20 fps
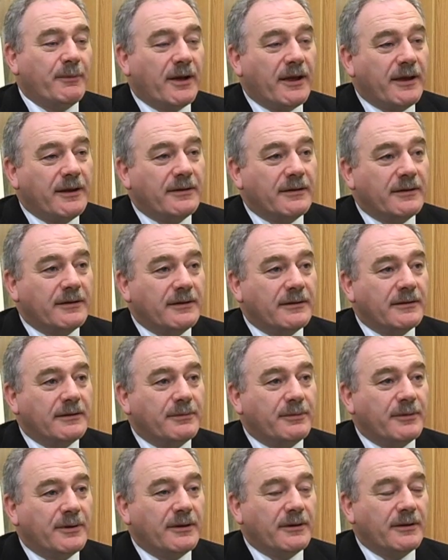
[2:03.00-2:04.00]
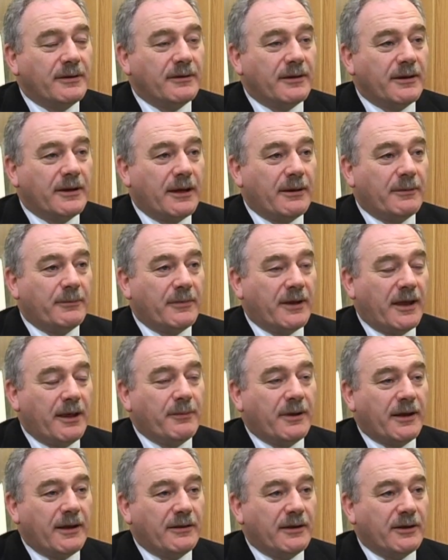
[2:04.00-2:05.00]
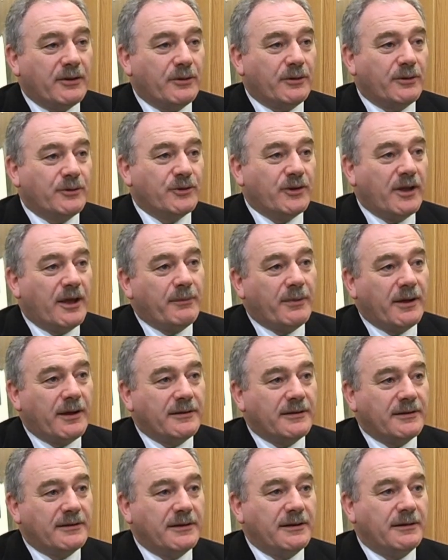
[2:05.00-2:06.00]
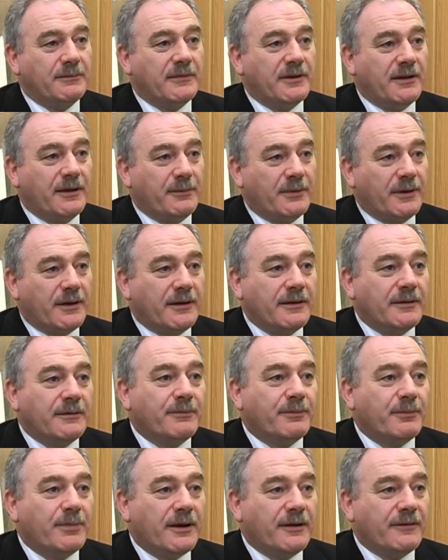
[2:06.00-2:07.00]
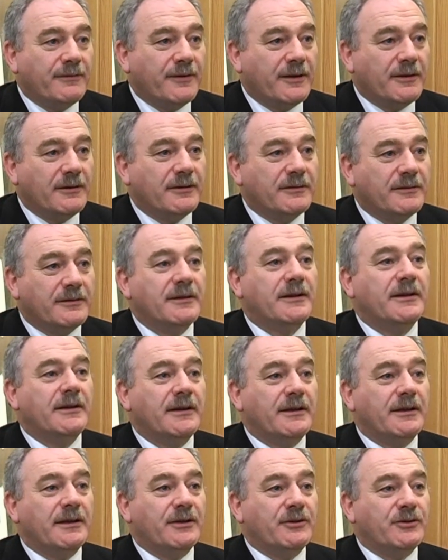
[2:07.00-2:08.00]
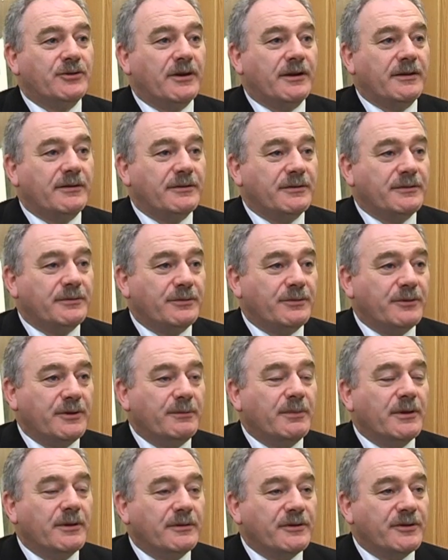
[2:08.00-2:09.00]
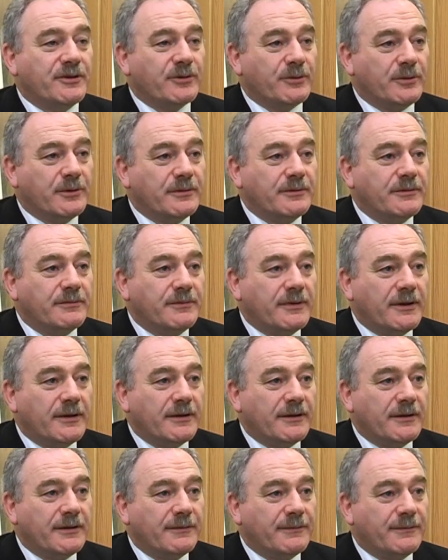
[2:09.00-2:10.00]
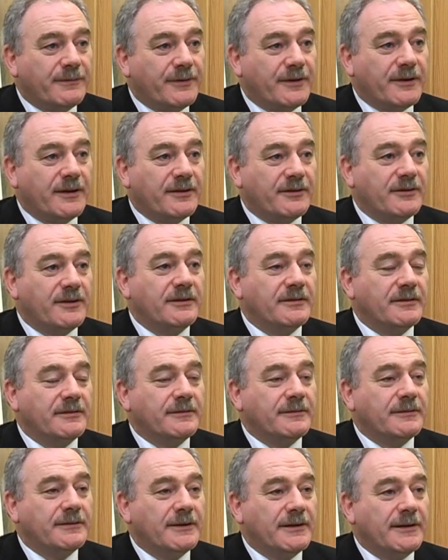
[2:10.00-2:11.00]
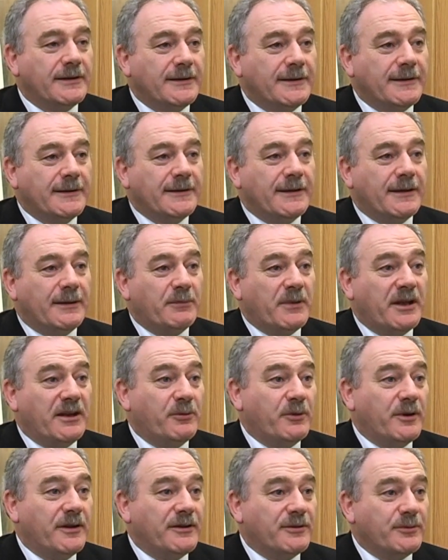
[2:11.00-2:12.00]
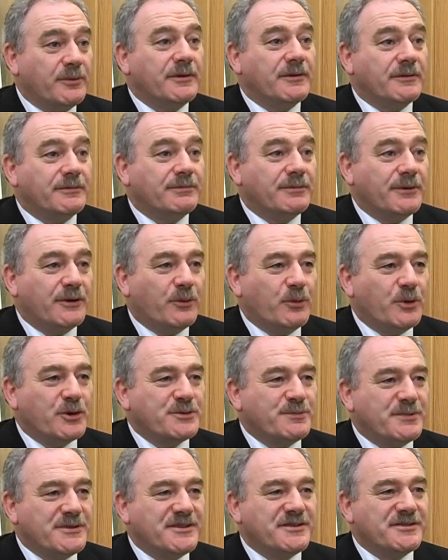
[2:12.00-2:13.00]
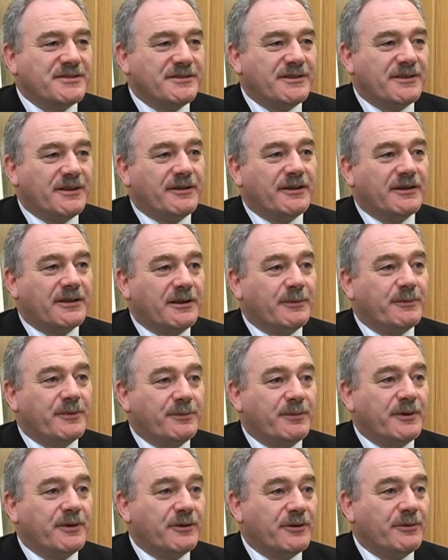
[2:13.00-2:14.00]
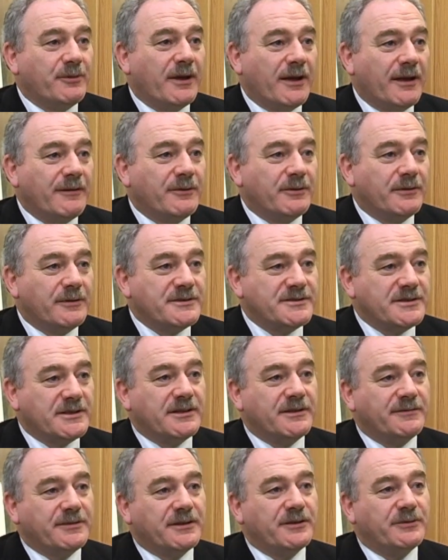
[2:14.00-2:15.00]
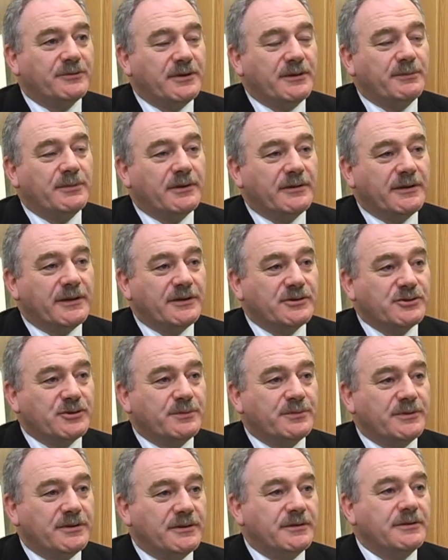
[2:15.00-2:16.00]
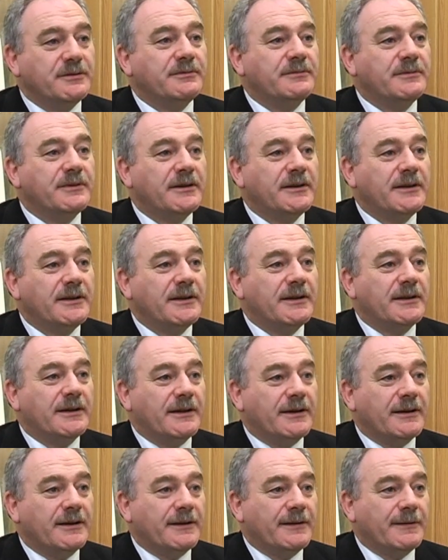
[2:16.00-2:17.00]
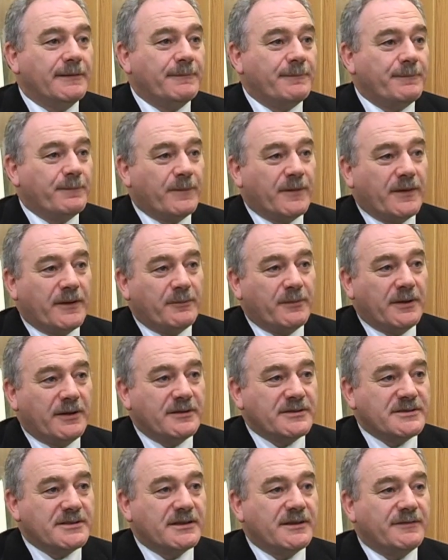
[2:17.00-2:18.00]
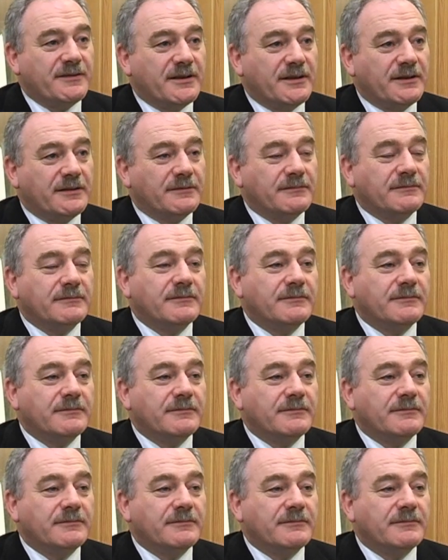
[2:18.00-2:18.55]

behind the cause, get behind the team, get behind Pat Fenlon and trying to rebuild the squad for next season. In many ways, we are in a worse position than other clubs because we have got a significant rebuilding job to do. There have been significant